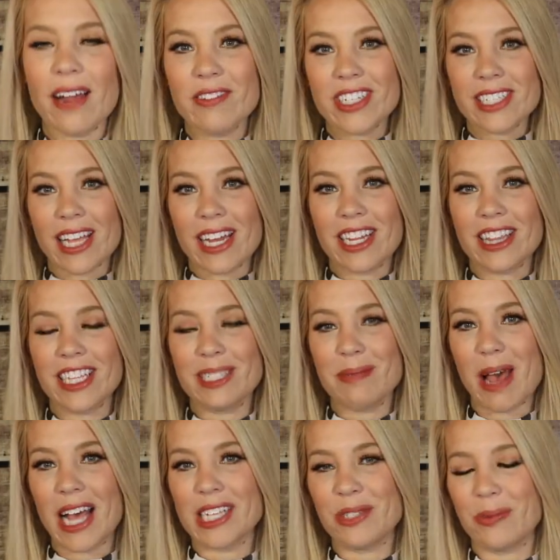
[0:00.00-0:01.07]
I've decided this
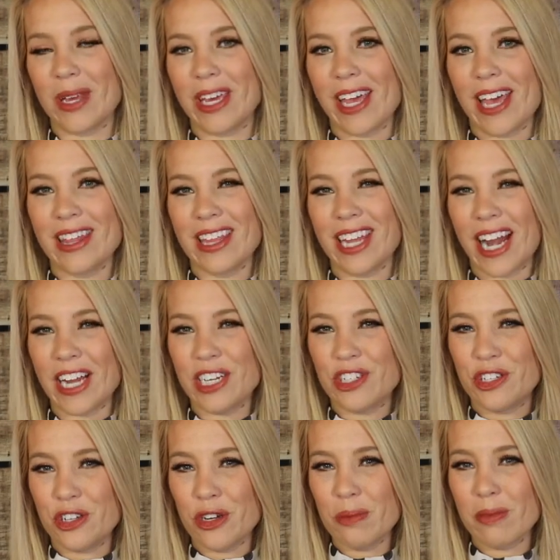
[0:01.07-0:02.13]
past weekend that I
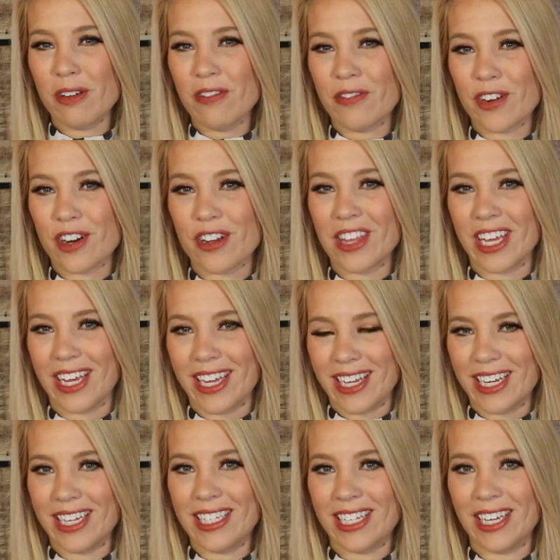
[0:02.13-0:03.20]
do prefer the
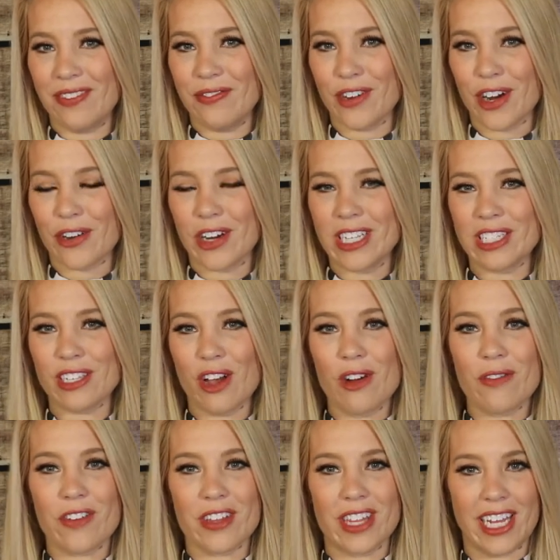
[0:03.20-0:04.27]
EDT fragrance
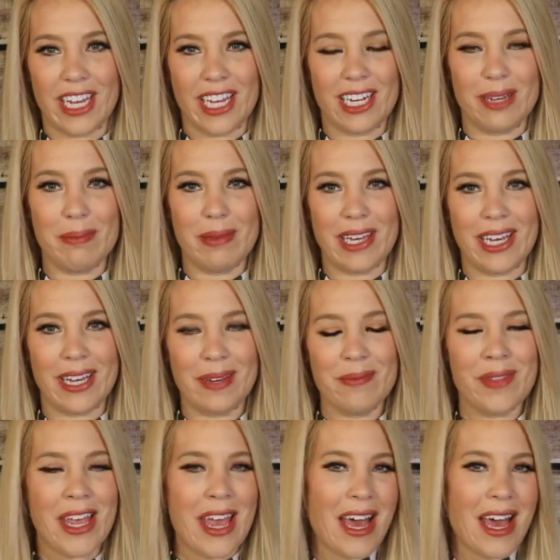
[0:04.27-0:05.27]
over the EDP.